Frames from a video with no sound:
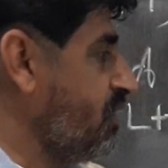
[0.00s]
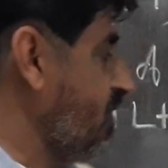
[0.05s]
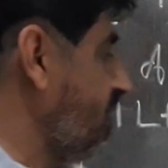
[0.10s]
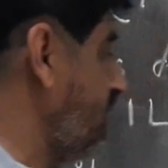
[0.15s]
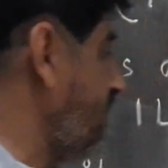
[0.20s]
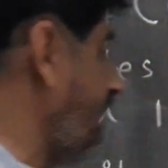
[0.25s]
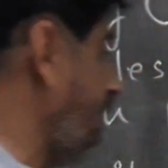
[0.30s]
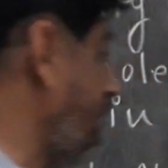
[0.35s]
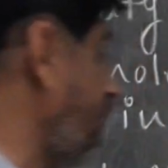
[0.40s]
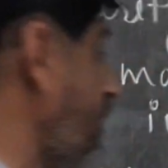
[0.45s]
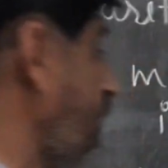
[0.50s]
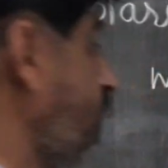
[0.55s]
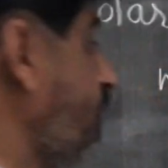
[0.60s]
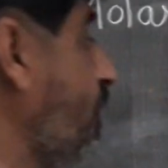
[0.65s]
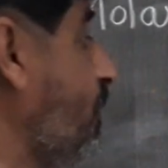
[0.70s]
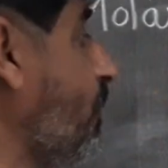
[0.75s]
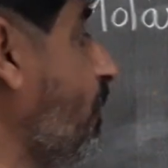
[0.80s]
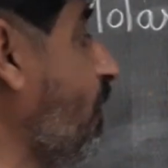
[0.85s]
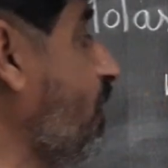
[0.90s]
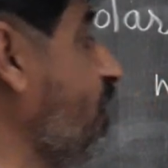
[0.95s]
Now
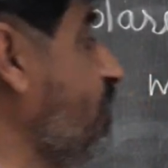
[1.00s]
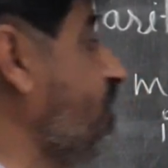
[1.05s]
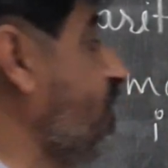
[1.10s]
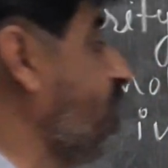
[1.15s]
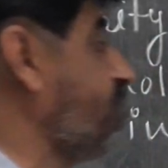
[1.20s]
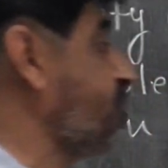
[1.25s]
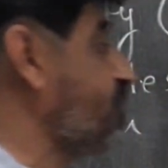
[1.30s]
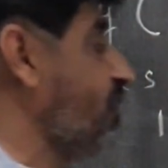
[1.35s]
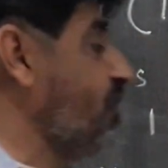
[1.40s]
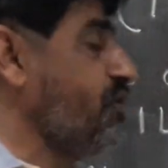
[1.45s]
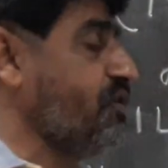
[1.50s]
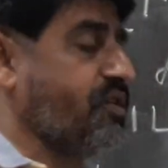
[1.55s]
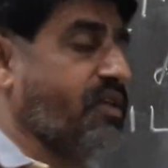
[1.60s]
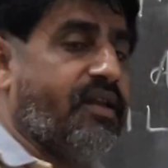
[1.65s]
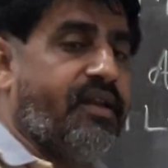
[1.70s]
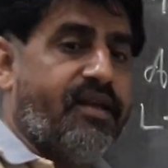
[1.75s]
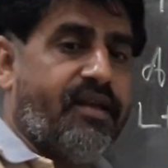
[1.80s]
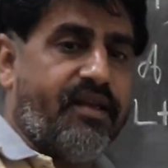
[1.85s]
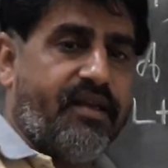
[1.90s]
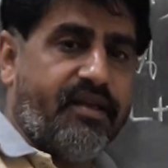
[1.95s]
volume of solution
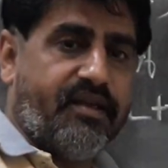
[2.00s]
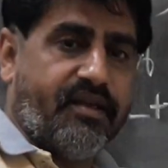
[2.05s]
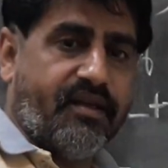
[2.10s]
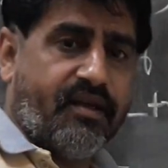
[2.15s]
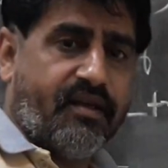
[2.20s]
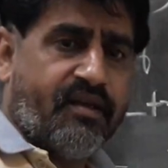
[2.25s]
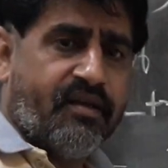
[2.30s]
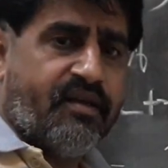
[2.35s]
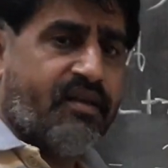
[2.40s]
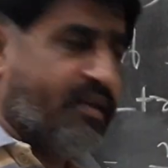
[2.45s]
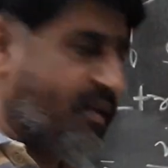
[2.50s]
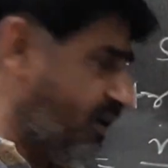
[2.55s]
in liter.